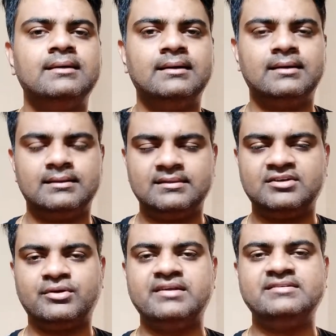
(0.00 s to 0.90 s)
uh, that
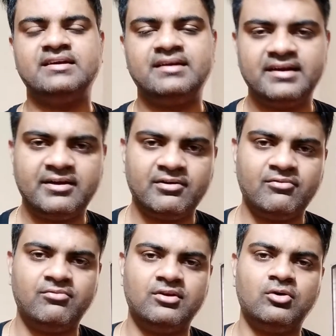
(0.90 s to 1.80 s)
you can generate
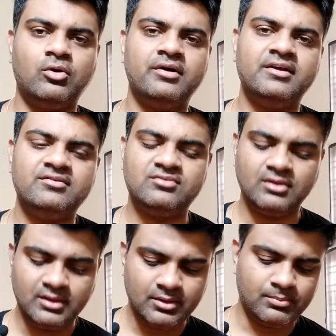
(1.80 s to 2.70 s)
for the audience,
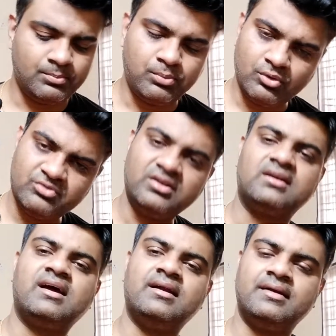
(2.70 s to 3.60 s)
post
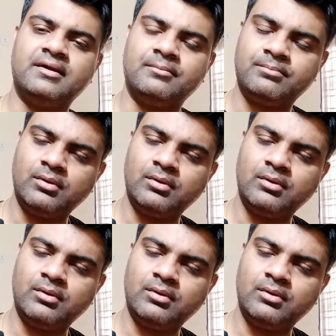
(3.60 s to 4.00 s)
that content.